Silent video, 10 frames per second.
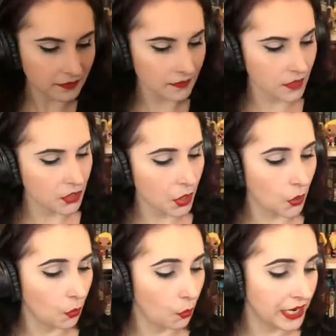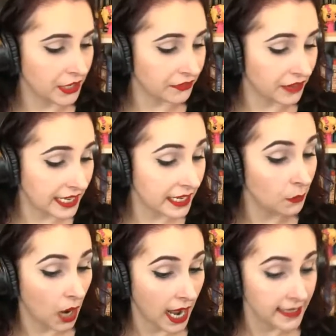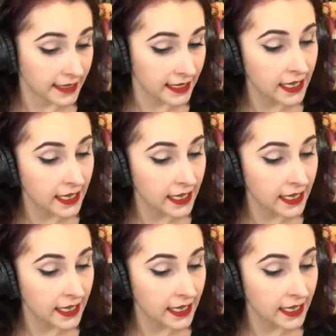So when you're finding wines,